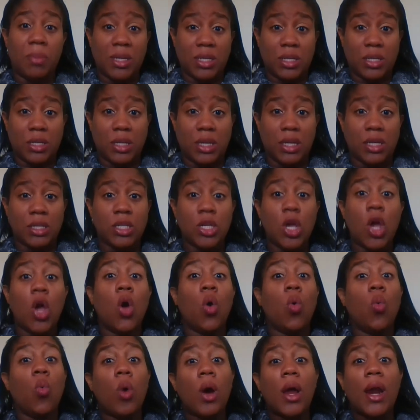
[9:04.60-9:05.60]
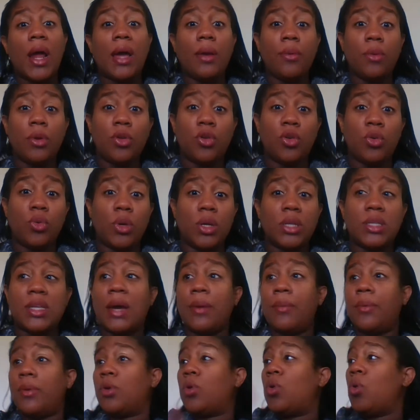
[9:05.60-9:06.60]
business, what I would do is
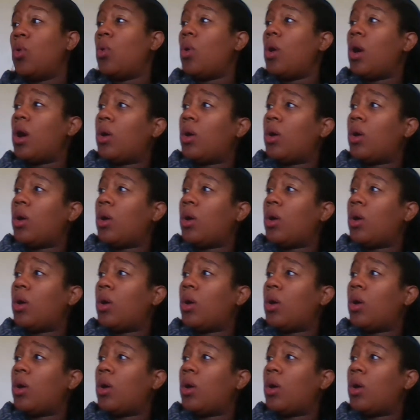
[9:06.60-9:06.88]
I would go